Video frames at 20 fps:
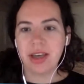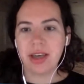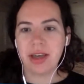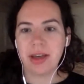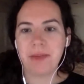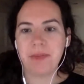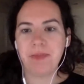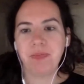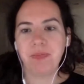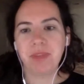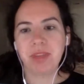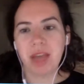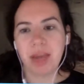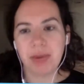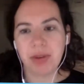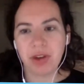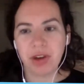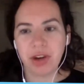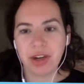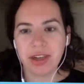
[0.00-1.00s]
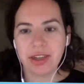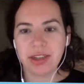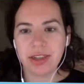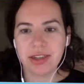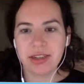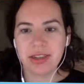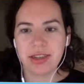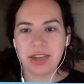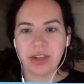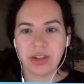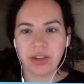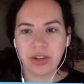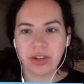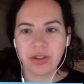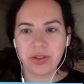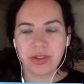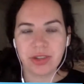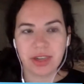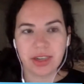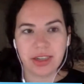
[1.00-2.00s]
I'm an artist and
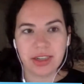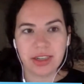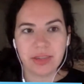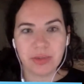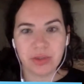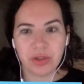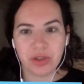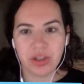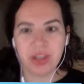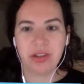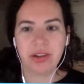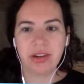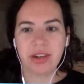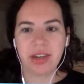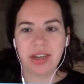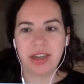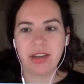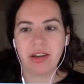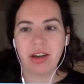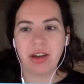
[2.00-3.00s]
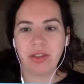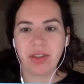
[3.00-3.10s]
designer who studies machine learning,